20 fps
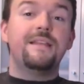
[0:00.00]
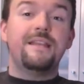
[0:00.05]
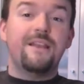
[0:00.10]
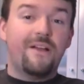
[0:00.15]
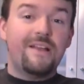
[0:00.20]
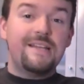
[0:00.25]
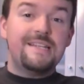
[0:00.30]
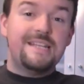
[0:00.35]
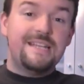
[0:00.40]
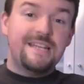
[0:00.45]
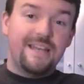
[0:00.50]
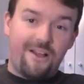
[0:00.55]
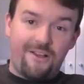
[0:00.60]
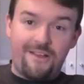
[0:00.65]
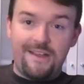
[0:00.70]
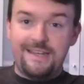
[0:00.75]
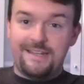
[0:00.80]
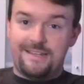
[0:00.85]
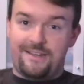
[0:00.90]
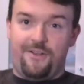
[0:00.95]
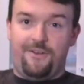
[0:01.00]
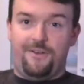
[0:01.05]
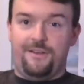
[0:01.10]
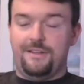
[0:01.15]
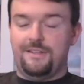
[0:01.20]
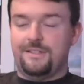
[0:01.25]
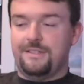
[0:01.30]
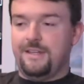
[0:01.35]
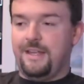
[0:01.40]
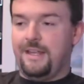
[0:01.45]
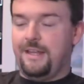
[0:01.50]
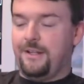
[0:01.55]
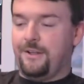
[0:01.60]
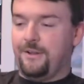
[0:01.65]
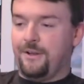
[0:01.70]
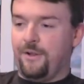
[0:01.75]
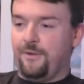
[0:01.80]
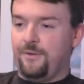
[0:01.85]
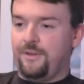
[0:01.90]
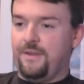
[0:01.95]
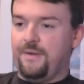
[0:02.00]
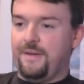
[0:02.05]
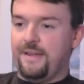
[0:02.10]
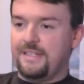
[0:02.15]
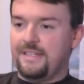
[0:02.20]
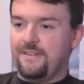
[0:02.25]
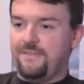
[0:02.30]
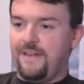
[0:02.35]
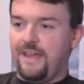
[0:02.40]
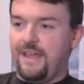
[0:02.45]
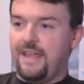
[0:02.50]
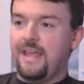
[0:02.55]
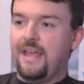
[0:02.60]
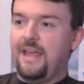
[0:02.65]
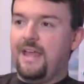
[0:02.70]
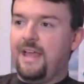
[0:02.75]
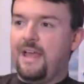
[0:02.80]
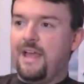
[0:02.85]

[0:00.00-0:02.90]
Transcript: $99 in a good old US of A.